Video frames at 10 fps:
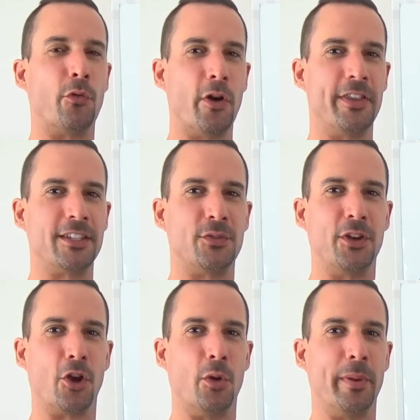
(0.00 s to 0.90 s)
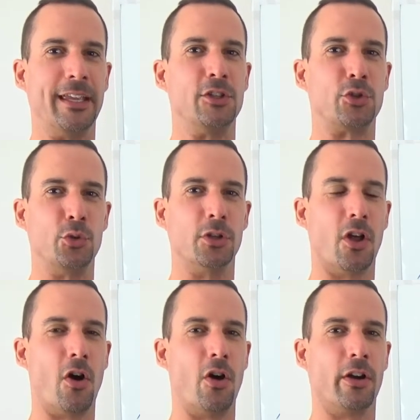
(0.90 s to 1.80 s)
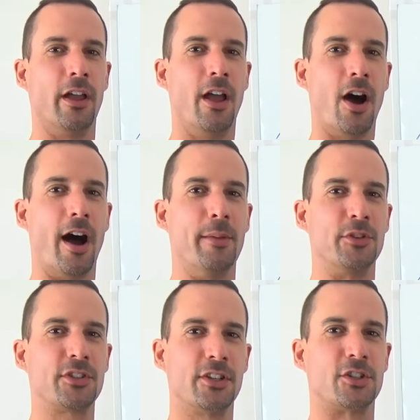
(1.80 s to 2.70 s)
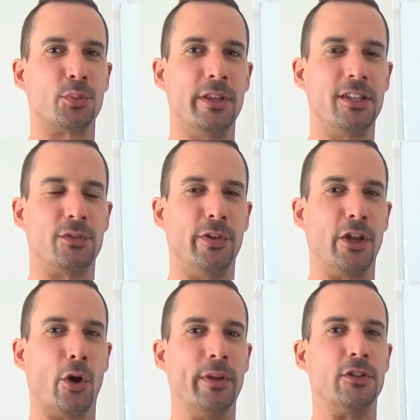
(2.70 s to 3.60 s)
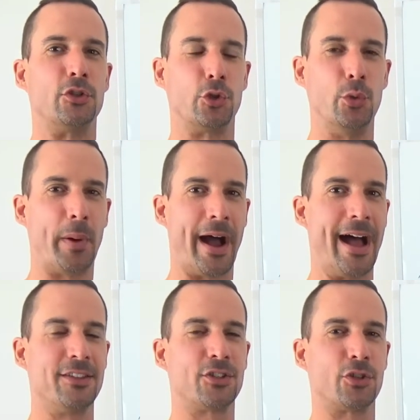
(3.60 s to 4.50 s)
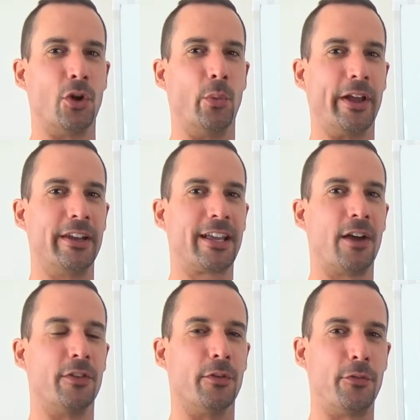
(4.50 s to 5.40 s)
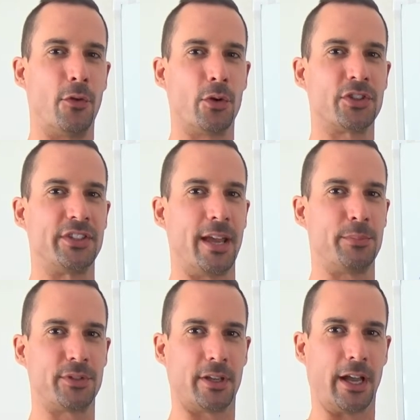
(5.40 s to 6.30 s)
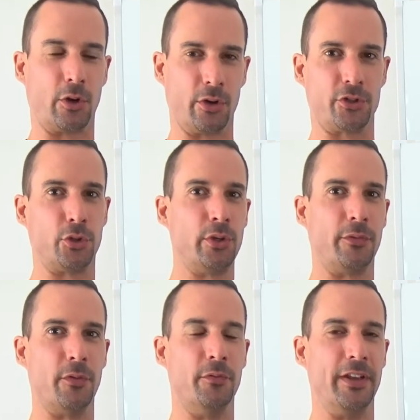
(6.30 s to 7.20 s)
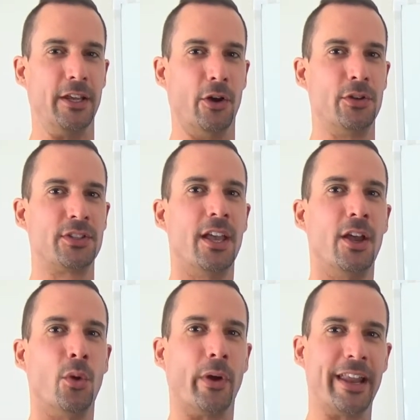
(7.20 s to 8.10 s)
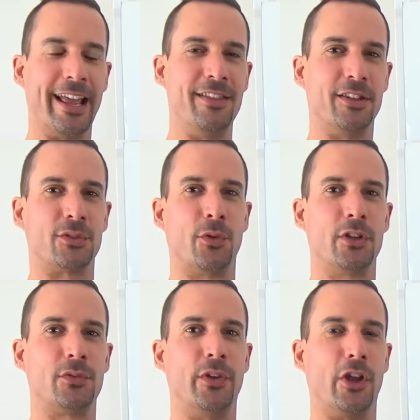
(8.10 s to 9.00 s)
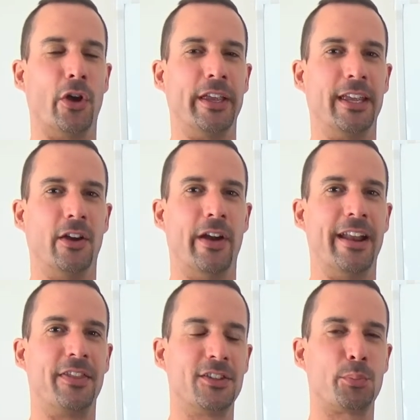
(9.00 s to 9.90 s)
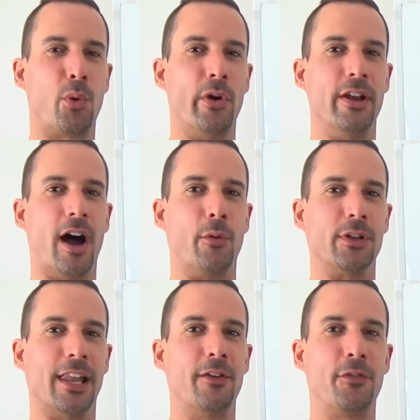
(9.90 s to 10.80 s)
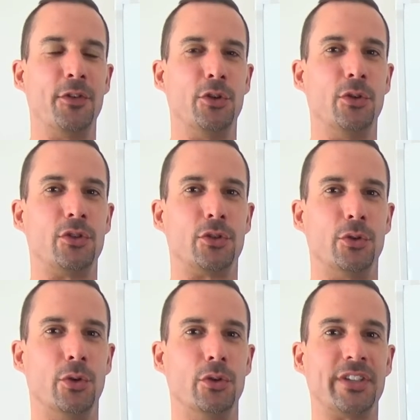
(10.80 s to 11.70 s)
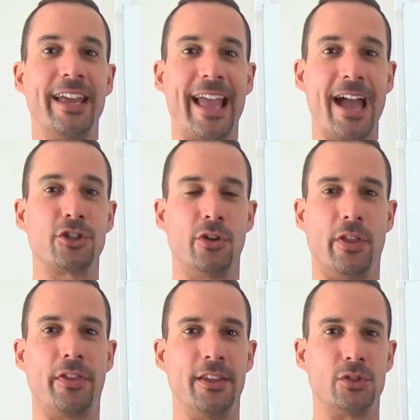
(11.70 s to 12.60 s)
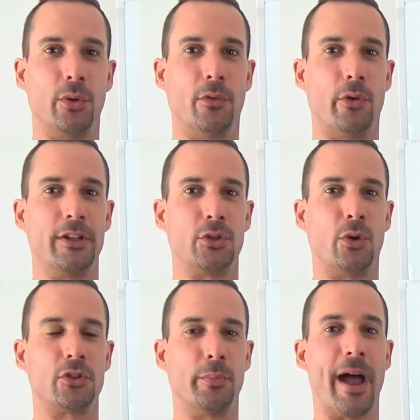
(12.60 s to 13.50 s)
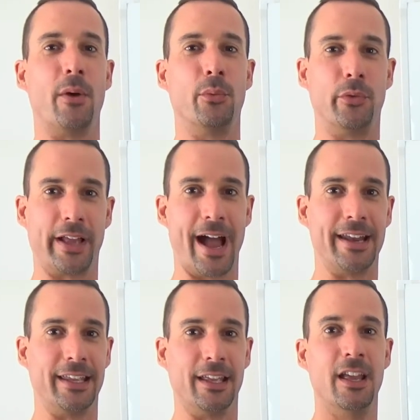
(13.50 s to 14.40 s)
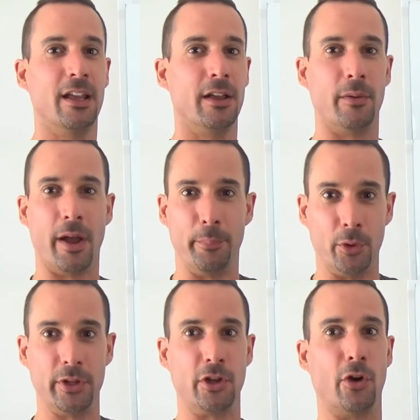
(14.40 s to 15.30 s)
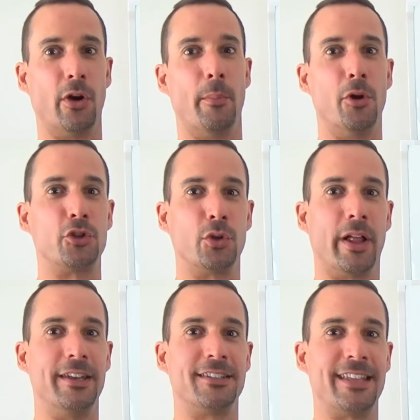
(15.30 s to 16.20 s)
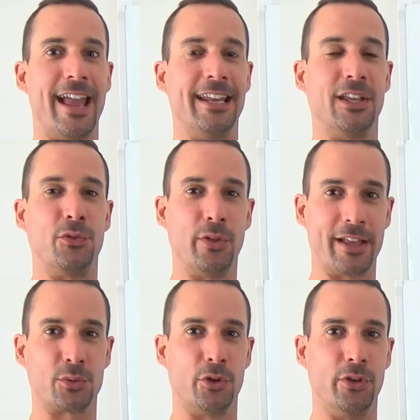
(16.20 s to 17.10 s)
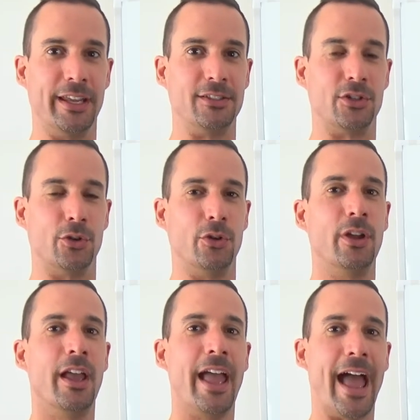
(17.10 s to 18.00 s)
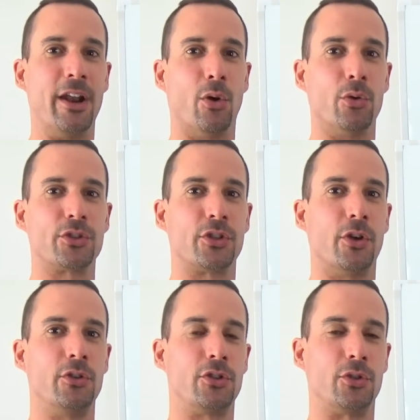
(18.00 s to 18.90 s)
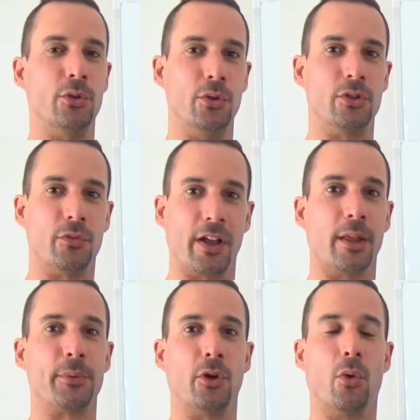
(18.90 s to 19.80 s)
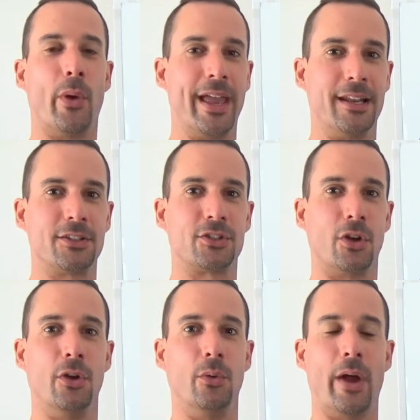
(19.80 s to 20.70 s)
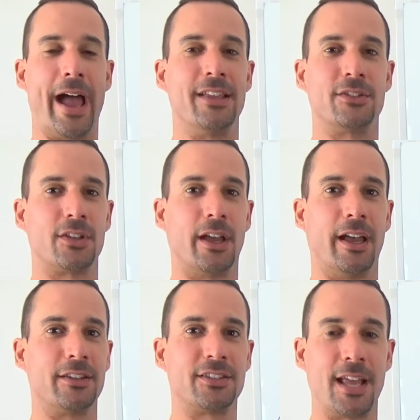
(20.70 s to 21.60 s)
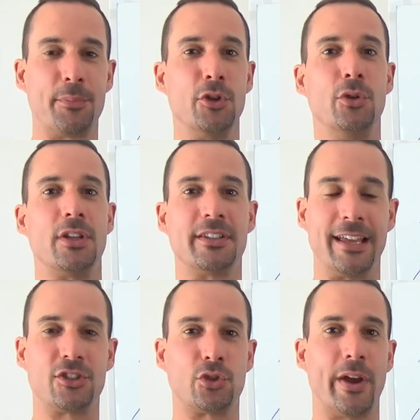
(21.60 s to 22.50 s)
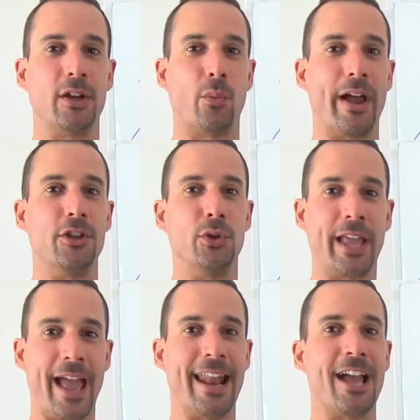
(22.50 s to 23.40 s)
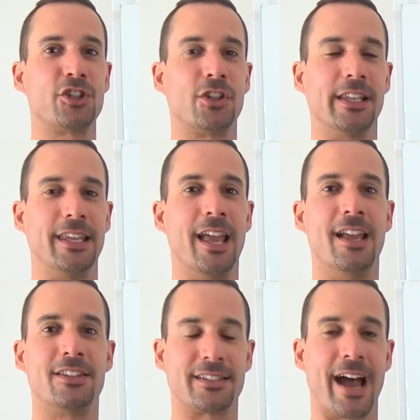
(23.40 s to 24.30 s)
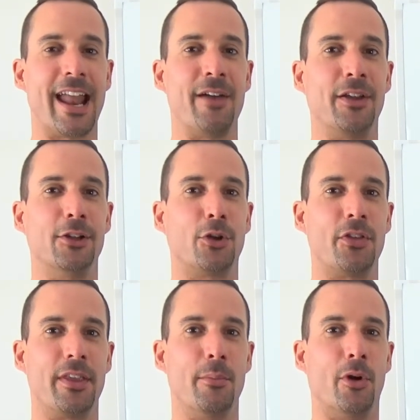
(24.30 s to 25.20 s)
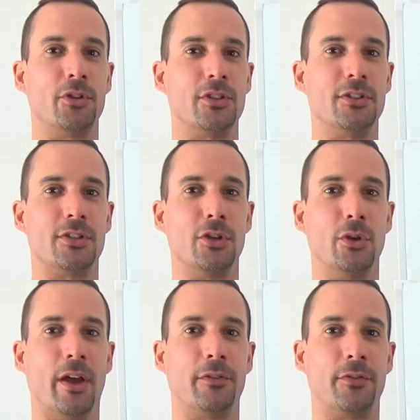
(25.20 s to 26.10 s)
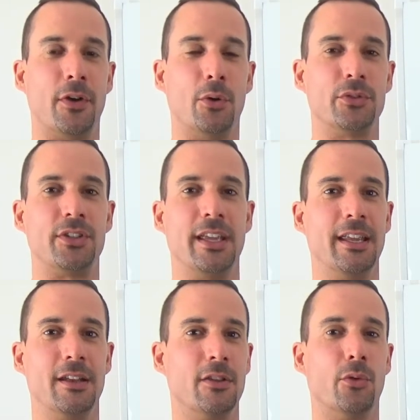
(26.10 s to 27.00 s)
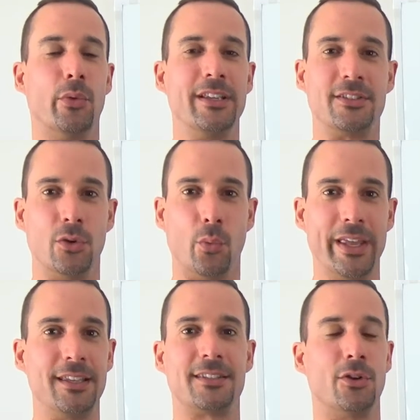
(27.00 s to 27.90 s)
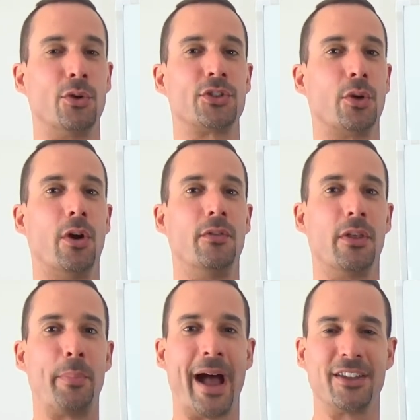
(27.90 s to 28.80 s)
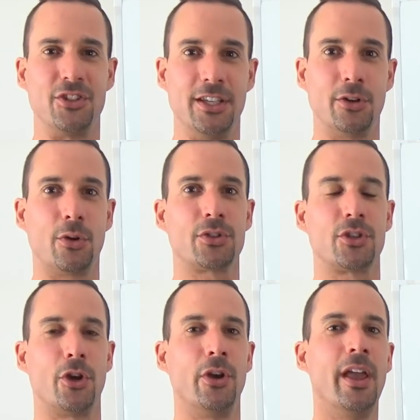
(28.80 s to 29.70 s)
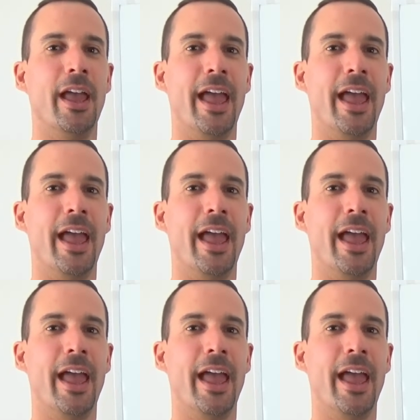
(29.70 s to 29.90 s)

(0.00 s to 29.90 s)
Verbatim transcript: avoid this video being too long, I'm just going to split this video into two parts. So we're going to cover the four steps across two different videos. We're going to end this first video here. And at this point, I would love for you to take action on the things that we've already talked about regarding building your emotional understanding if you that's what you need to do and also to develop your awareness so as a step that you can take straight away you can actually start having a look at the emotions that you have felt in the recent weeks and also over the past year or so